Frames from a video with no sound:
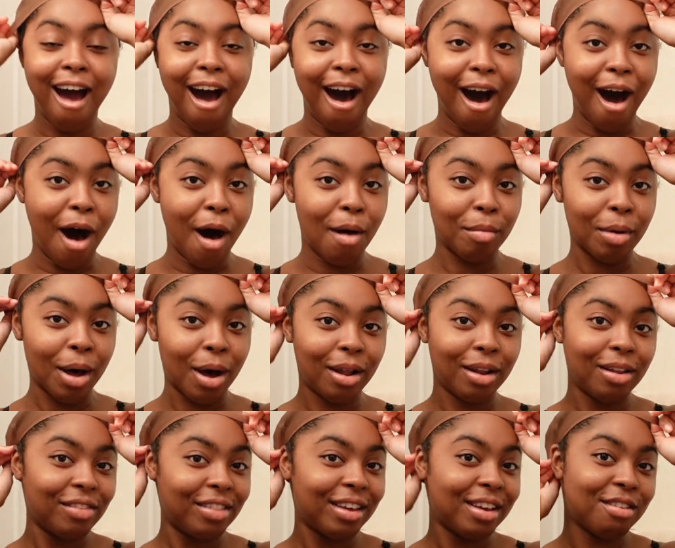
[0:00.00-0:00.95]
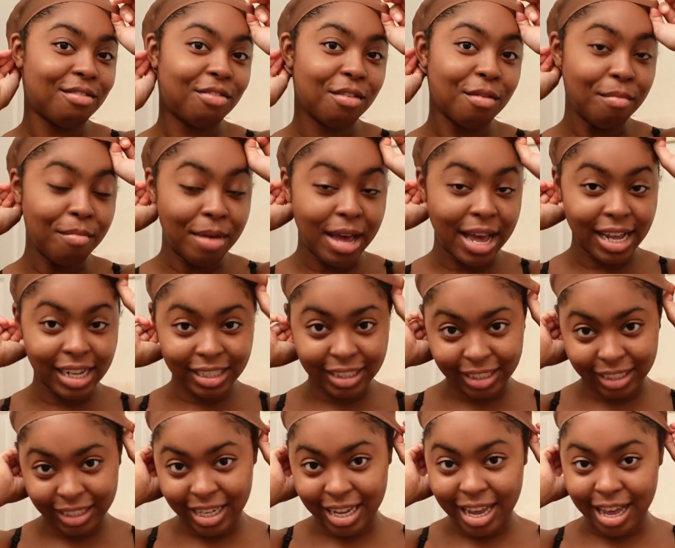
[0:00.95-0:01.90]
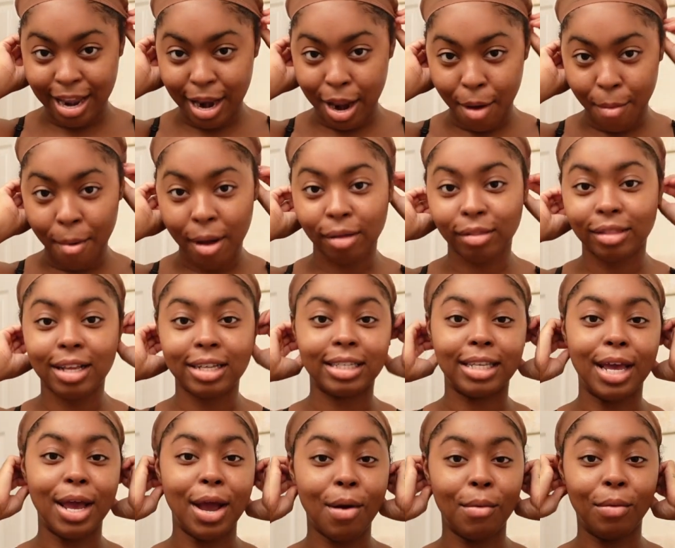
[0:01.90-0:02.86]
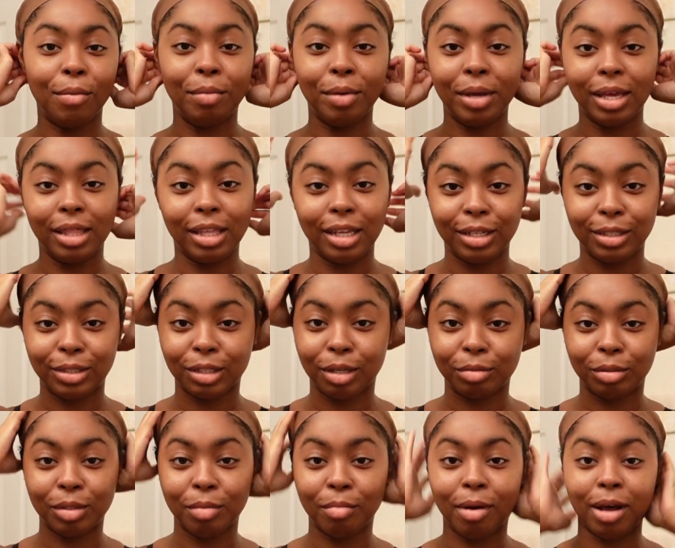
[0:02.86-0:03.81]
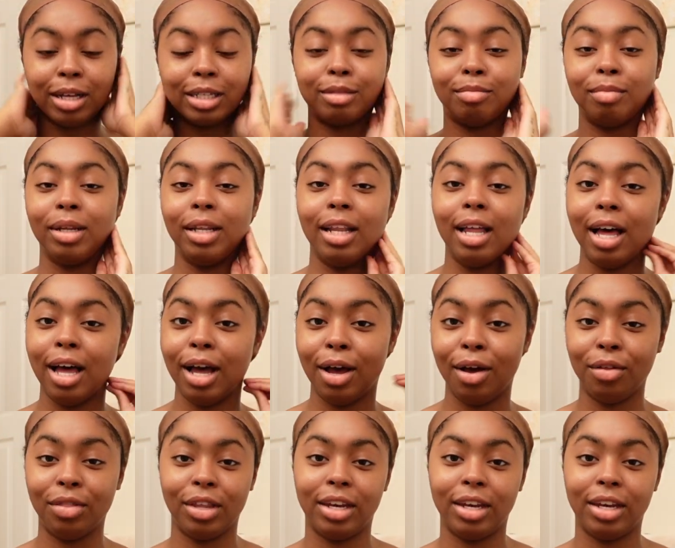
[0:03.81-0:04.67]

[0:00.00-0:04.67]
Um, all of the information about this hair will be in the description box below,